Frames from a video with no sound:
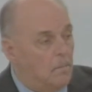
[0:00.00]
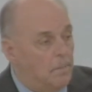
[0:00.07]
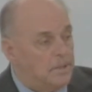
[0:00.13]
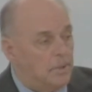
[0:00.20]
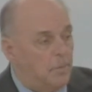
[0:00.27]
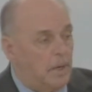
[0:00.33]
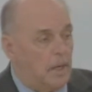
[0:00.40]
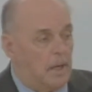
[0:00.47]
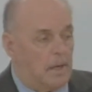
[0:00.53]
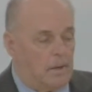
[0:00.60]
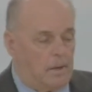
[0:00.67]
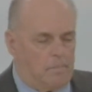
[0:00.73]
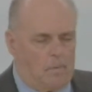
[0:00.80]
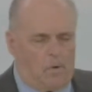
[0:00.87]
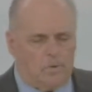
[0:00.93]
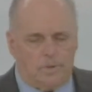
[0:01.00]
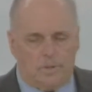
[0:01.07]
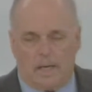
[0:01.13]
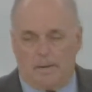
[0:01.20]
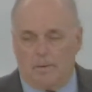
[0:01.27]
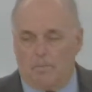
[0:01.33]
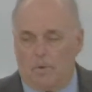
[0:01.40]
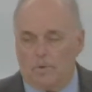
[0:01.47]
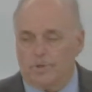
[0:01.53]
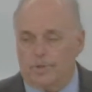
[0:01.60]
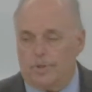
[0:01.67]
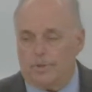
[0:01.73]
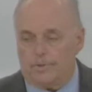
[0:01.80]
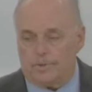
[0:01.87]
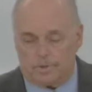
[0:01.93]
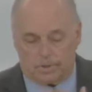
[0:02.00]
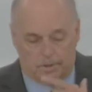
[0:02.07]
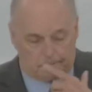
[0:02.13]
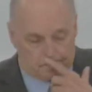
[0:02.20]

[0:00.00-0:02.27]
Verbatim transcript: See, we and most time in most churches,